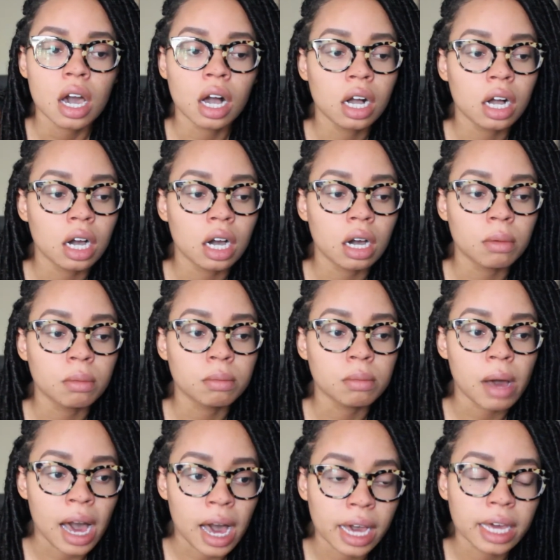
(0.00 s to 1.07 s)

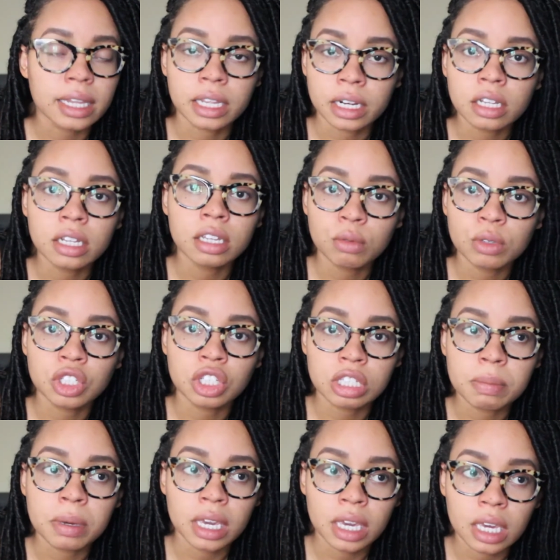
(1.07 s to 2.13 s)
I literally was
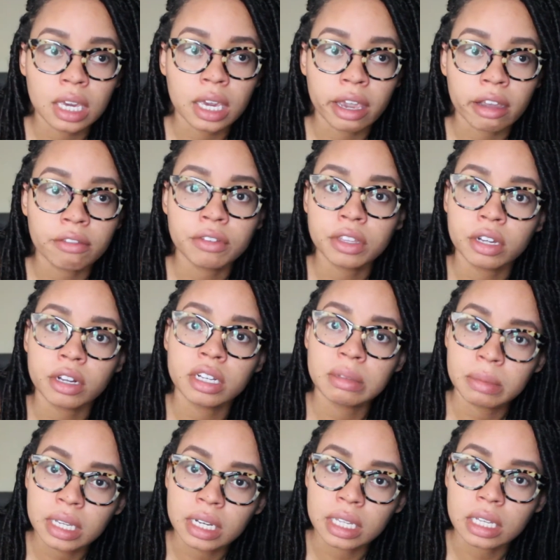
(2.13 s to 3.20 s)
just peeing every 30
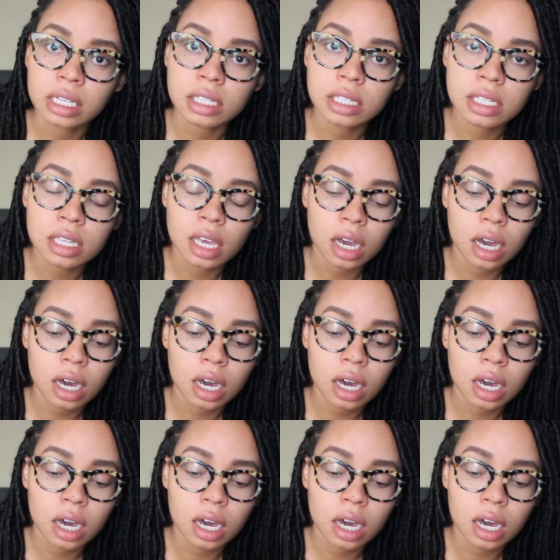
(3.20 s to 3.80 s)
minutes.